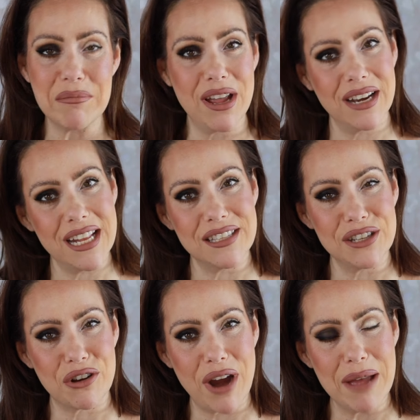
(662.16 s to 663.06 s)
me on
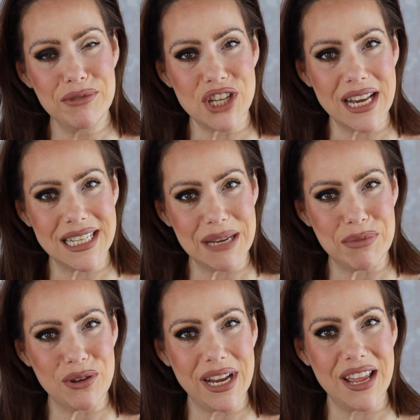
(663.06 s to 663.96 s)
Instagram, Jen D
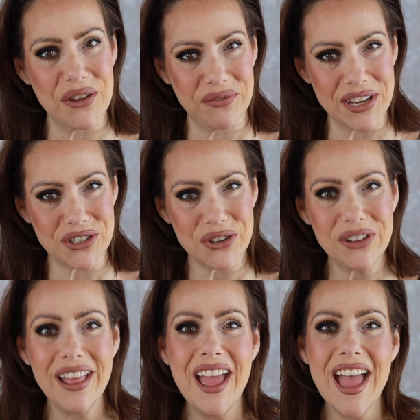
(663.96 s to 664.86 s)
Beauty
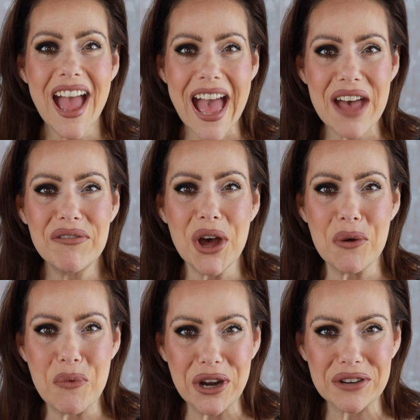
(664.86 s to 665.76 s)
Official. Have a
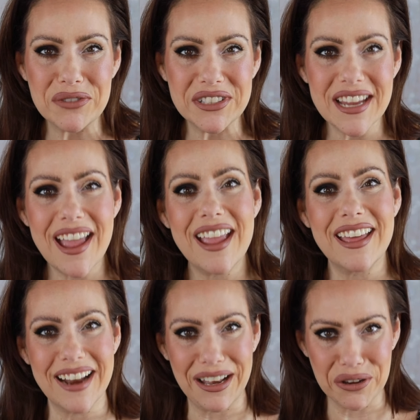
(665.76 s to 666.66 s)
wonderful day,
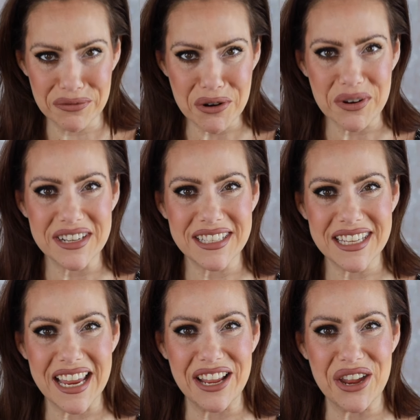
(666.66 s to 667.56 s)
and I look forward to
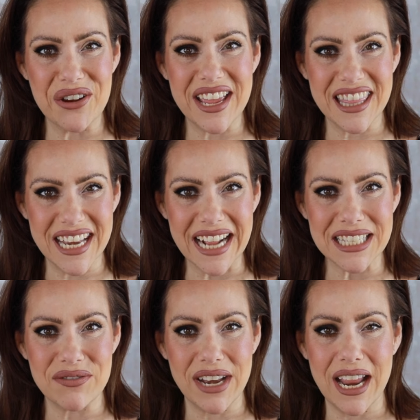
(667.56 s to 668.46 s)
seeing you in the
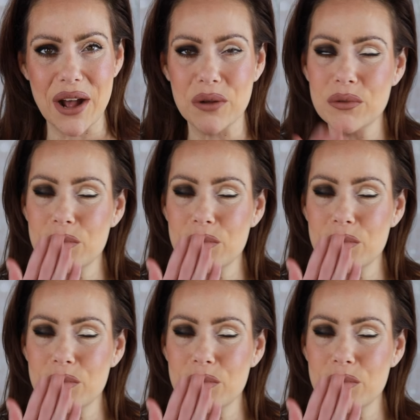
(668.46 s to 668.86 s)
next video.